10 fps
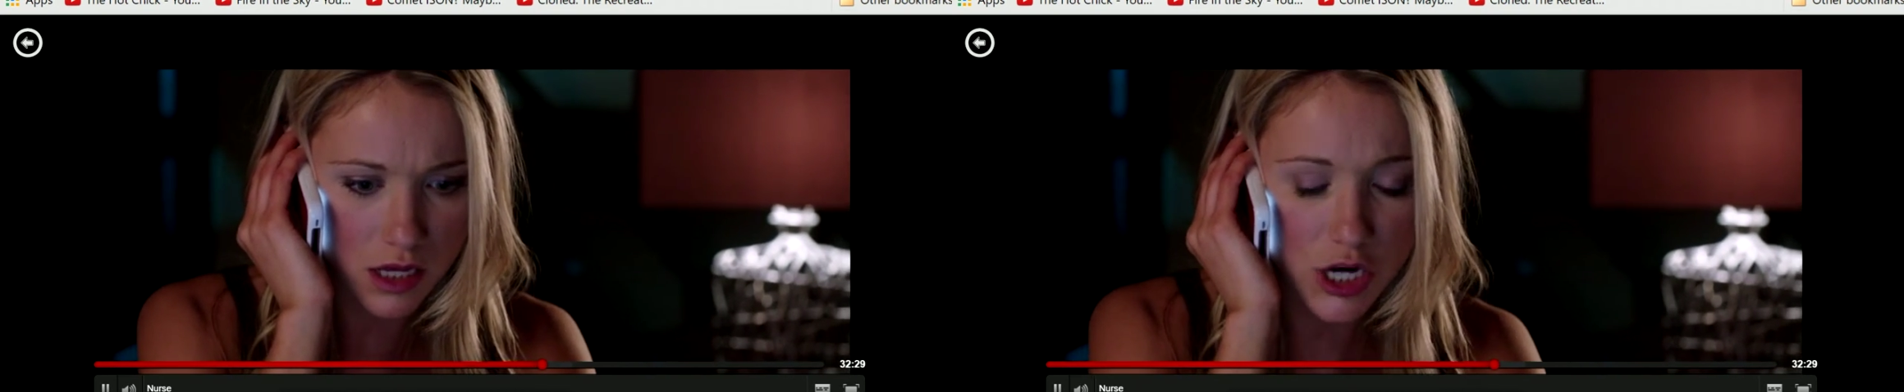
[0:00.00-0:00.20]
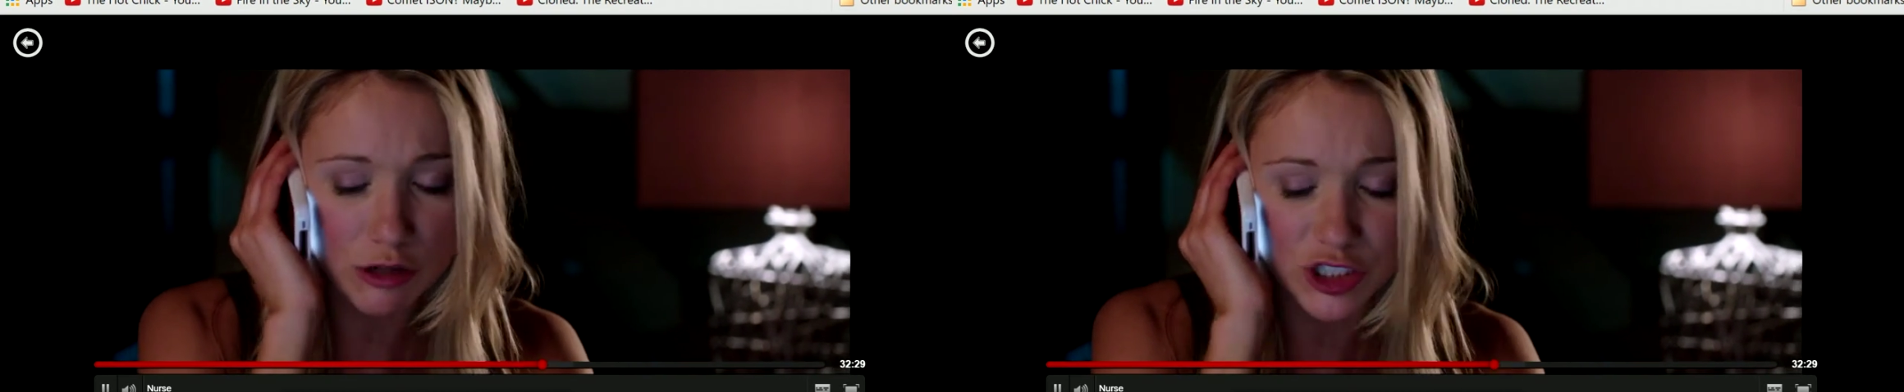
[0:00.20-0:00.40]

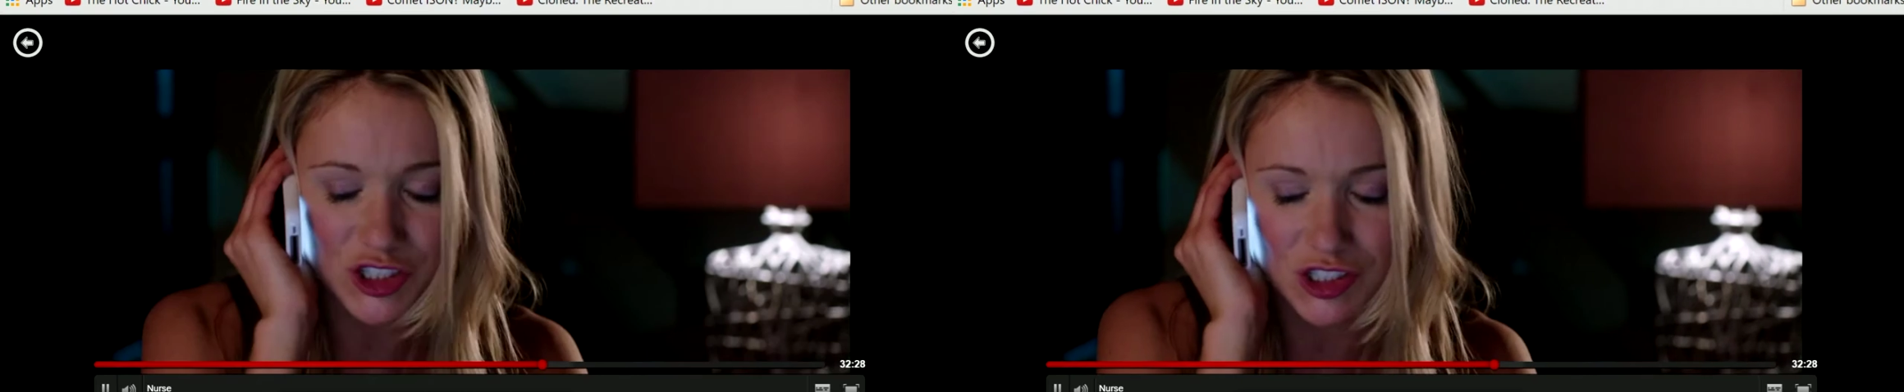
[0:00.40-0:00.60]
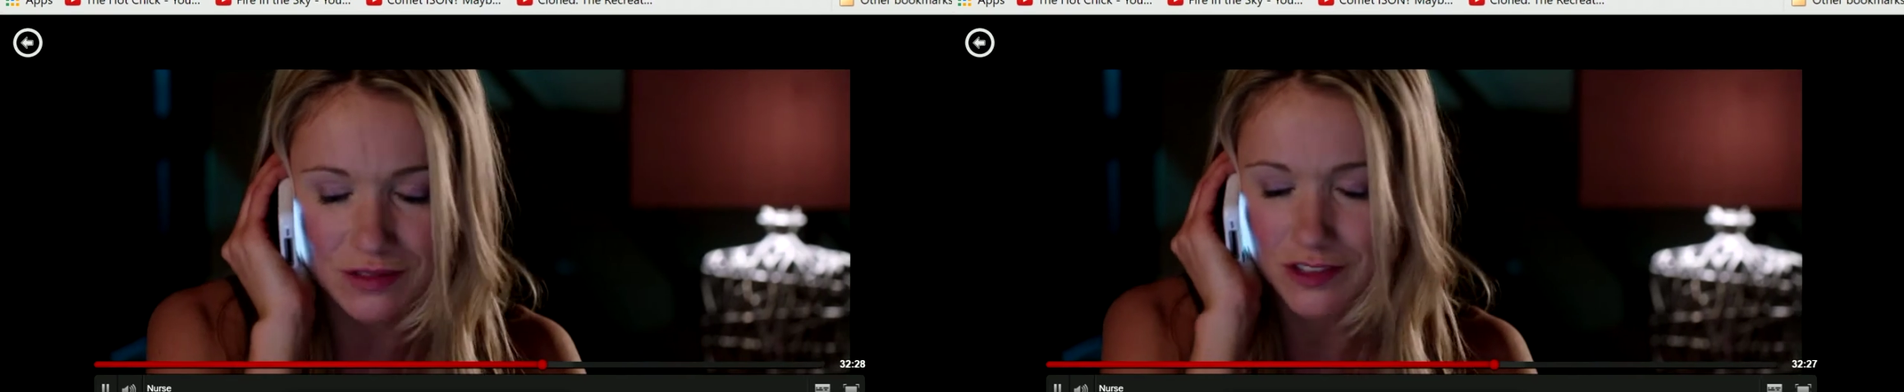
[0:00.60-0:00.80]
No,
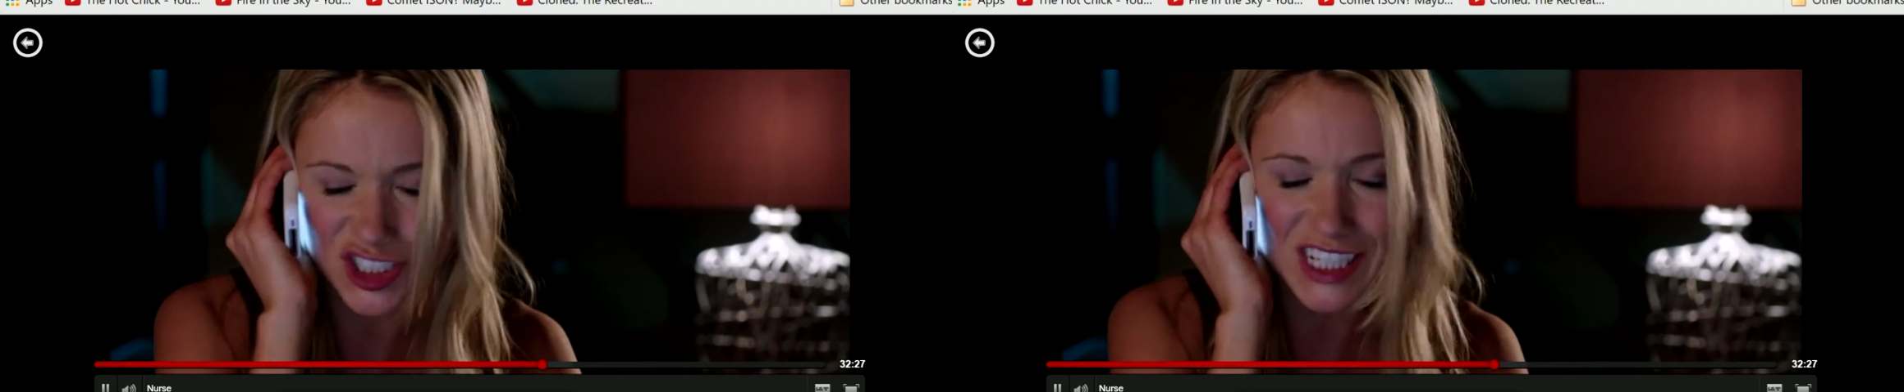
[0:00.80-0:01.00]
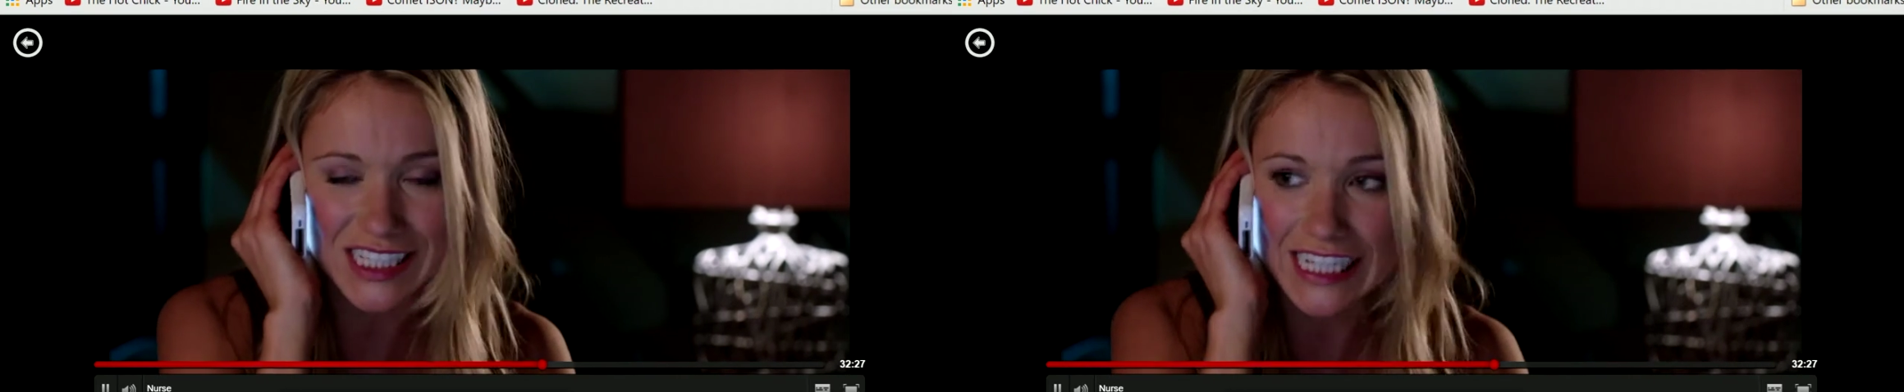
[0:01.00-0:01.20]
sh
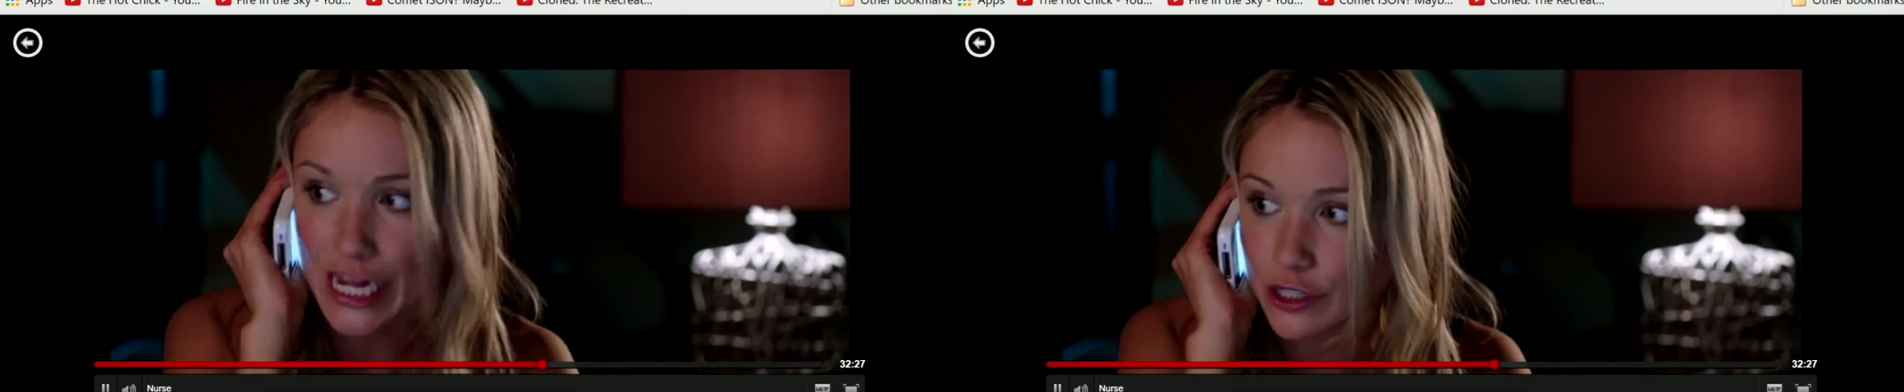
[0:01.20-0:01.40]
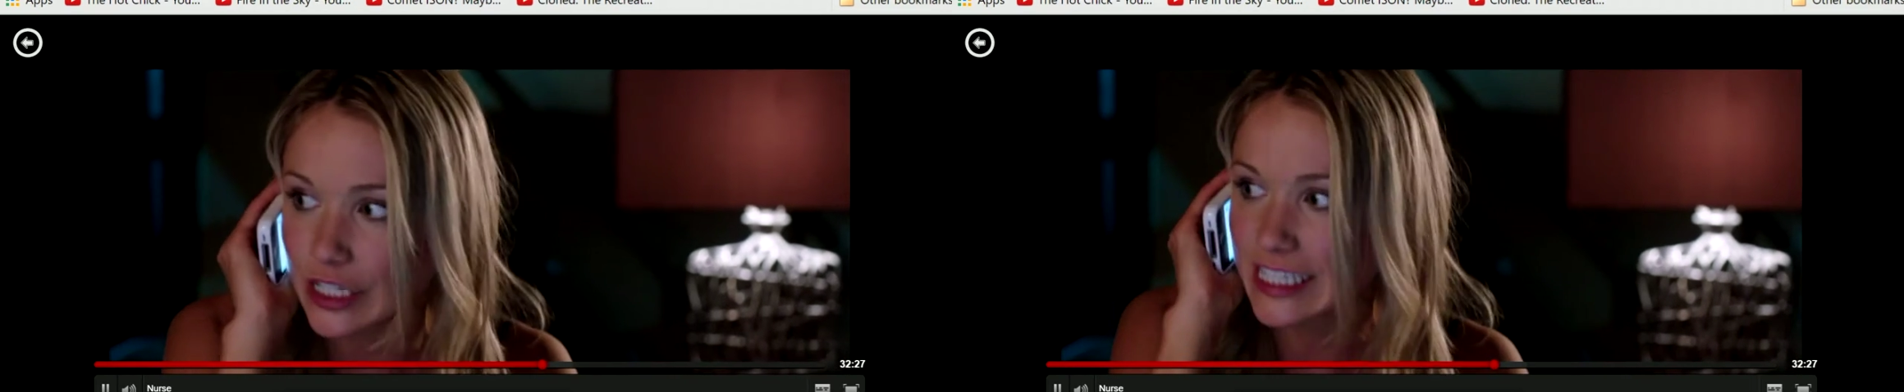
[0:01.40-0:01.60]
she's the killer.